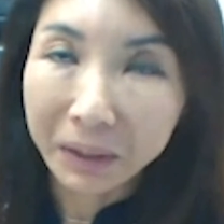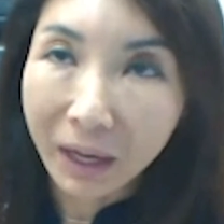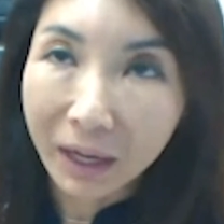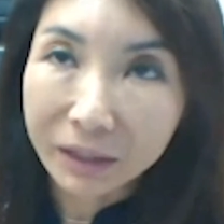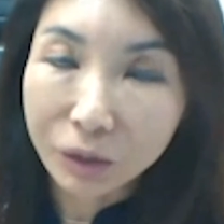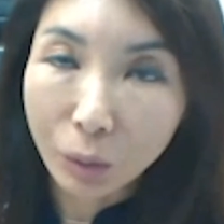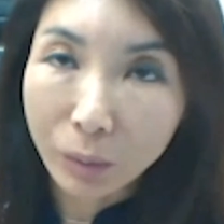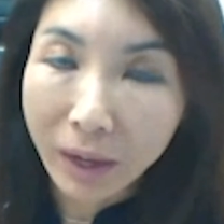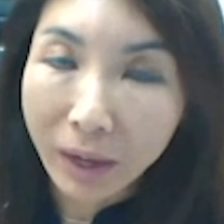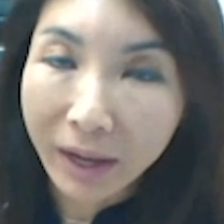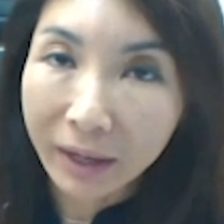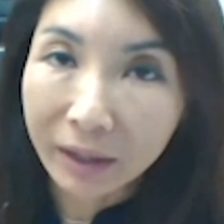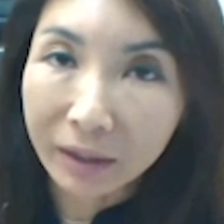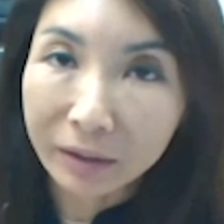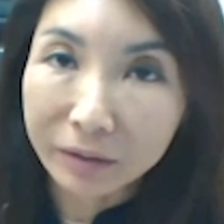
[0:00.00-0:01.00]
but I don't
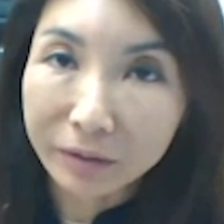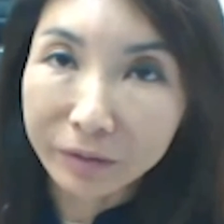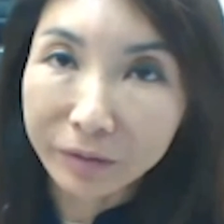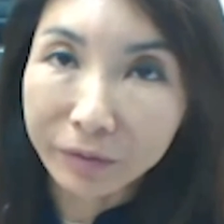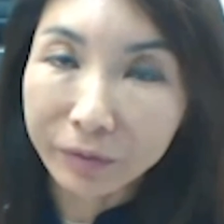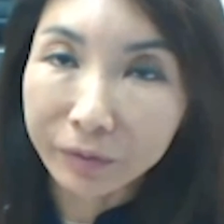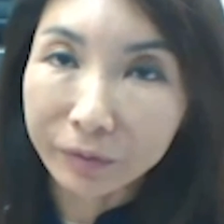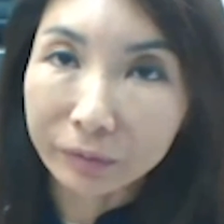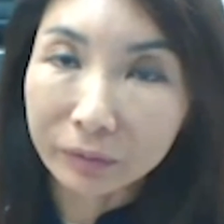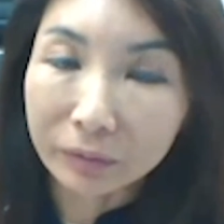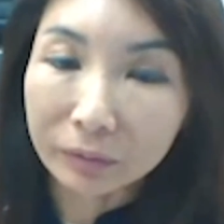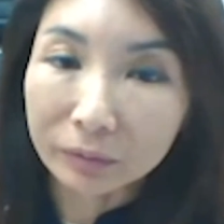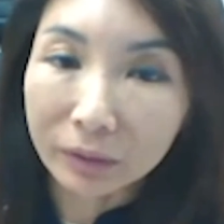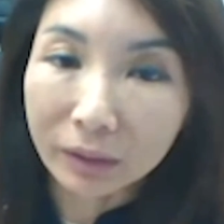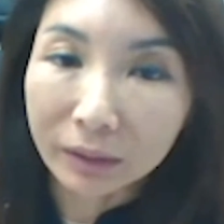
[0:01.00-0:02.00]
have
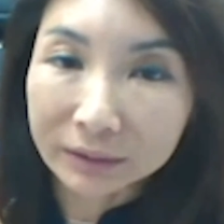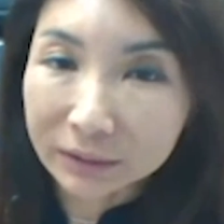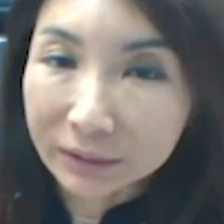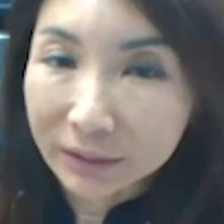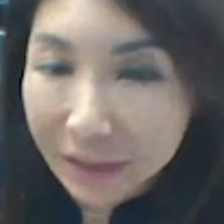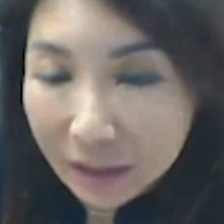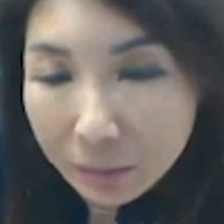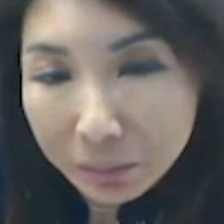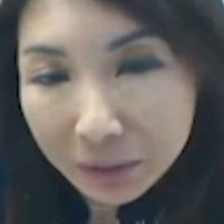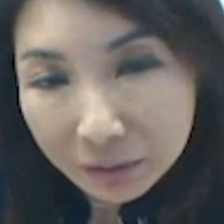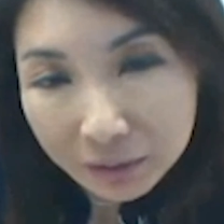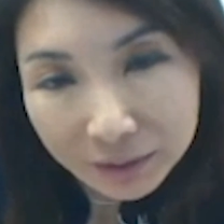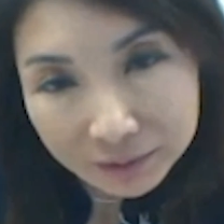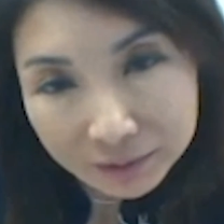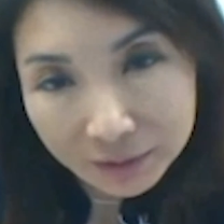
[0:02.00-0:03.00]
a
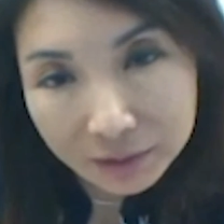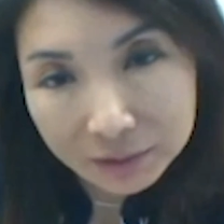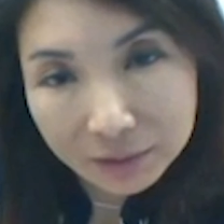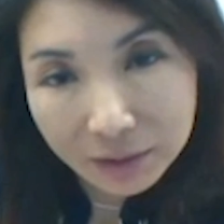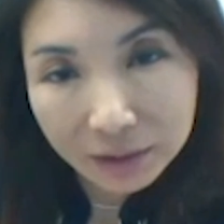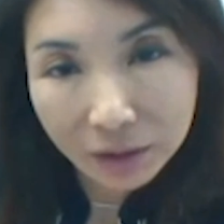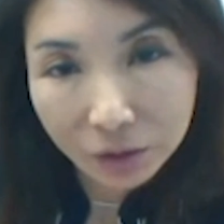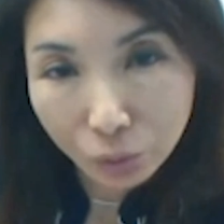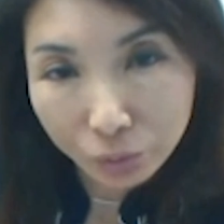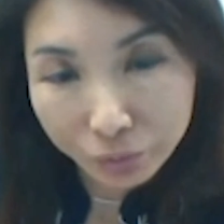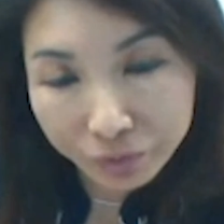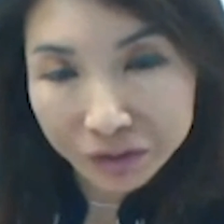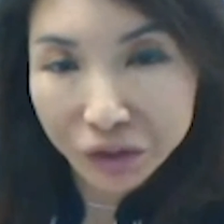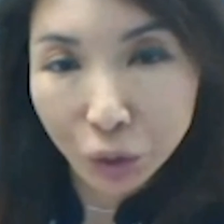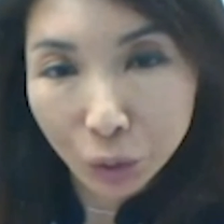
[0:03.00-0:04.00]
statement that says that, an
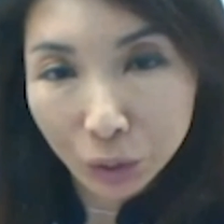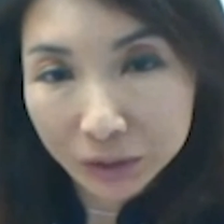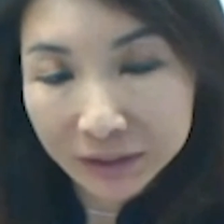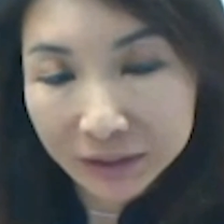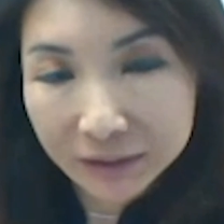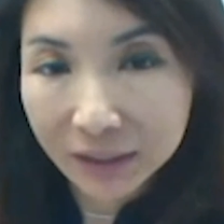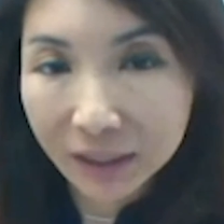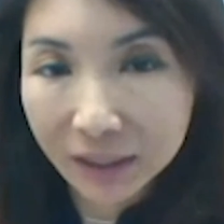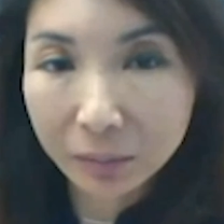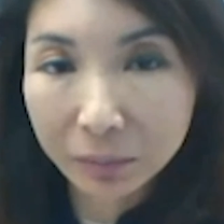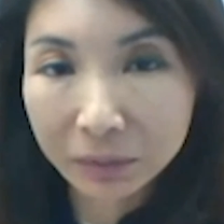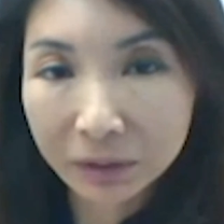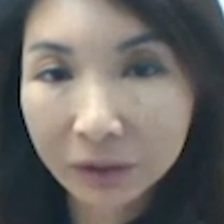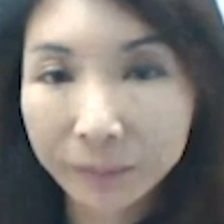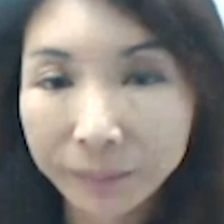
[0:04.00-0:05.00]
official looking
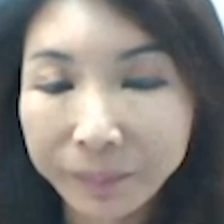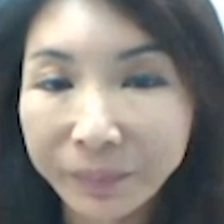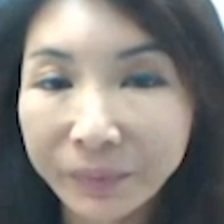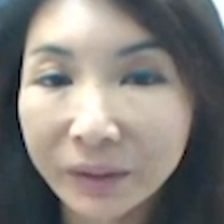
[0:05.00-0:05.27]
statement,